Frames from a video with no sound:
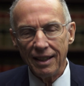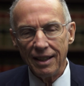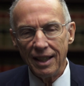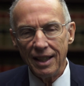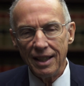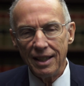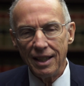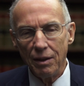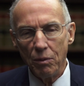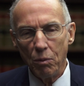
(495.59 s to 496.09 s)

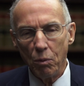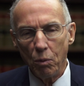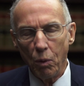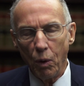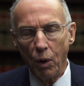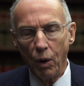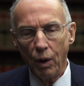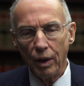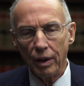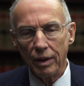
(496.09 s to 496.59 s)
He didn't
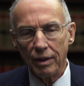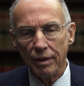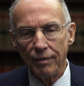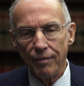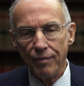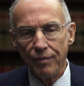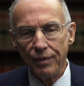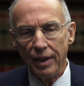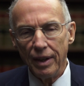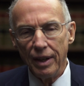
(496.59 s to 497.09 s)
want
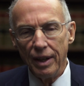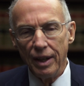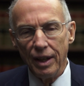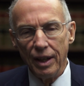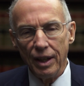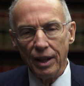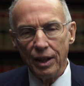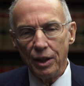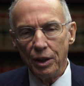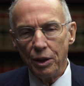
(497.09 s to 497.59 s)

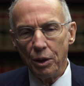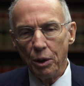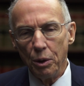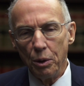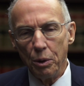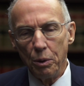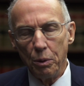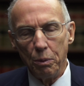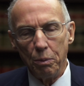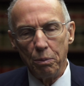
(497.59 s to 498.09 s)

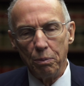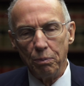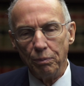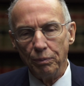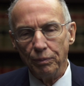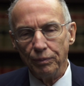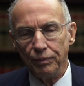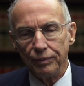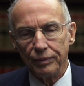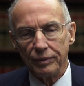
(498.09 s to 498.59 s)
to
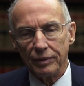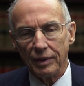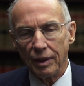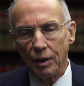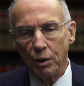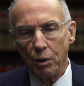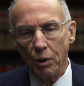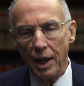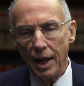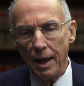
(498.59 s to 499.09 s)

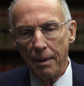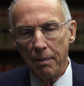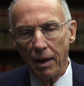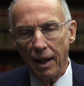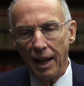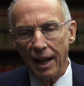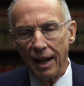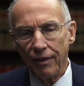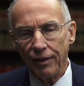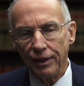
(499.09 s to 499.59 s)
grab a
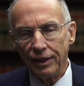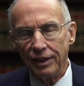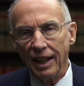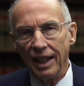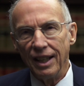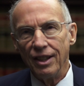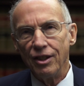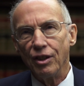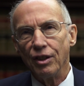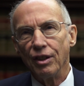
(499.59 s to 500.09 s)
lot of
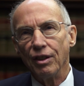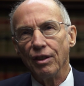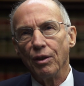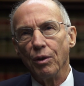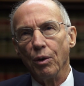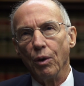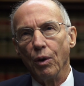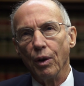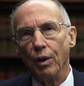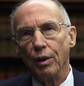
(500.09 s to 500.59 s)
attention
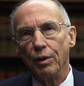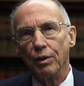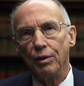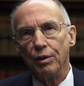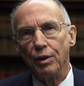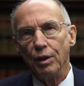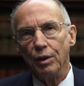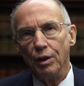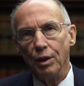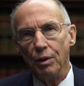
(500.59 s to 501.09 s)
or
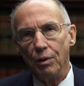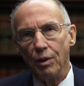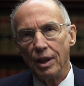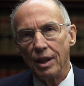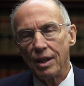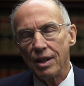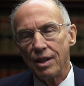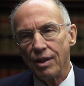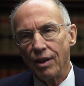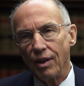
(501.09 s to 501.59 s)
to do
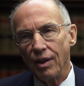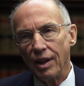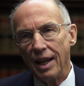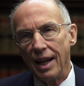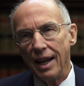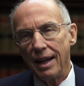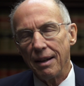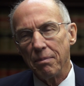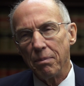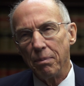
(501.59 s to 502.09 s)
this or
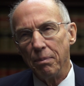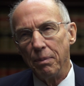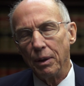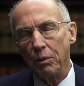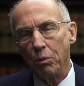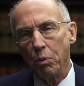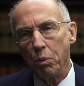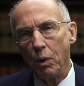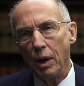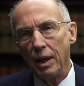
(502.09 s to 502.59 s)
that,
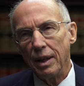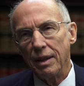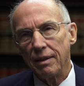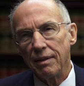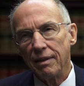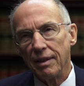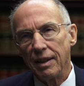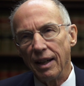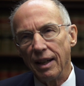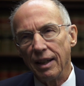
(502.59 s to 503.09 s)
but what
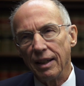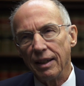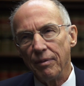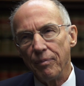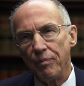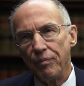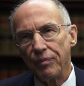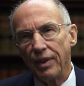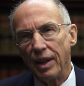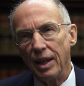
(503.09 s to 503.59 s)

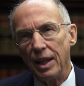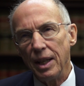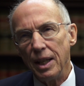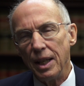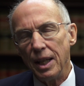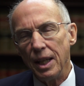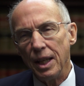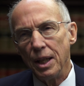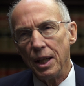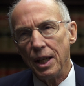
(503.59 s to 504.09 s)

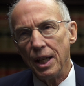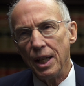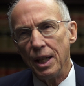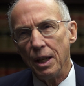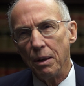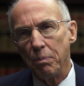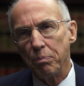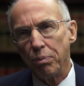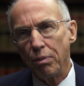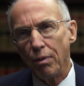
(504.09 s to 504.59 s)

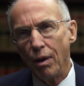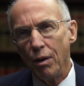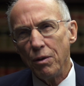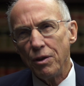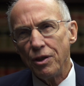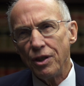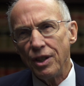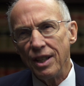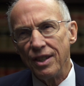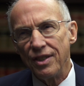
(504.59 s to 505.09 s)
he
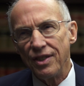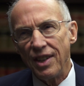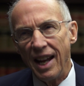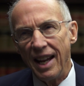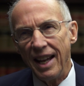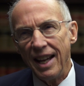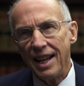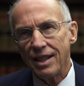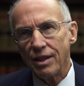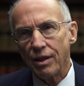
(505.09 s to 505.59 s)
approached his
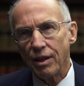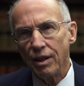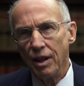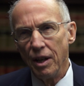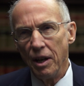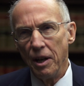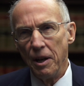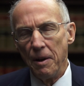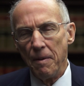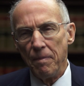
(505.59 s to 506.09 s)
task
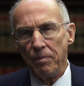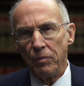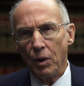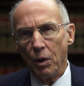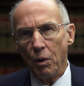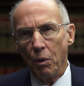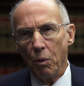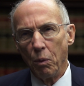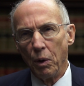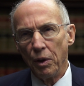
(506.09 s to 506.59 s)

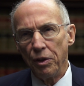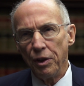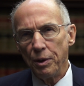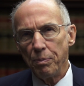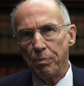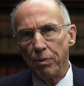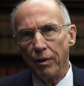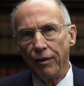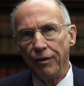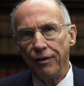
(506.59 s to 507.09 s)
with
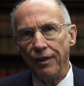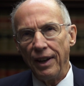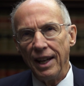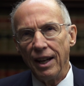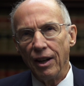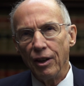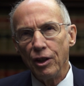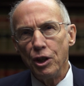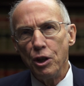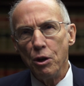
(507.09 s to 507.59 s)
this
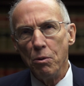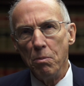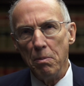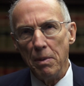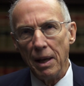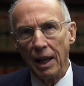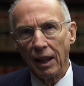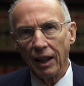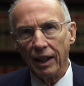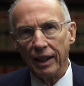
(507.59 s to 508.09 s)
profound
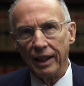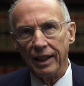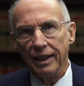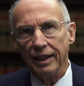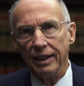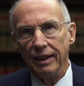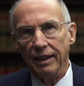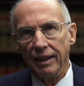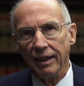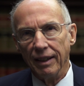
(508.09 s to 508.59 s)

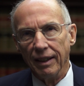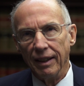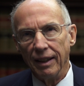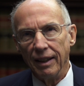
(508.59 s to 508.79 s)
humility,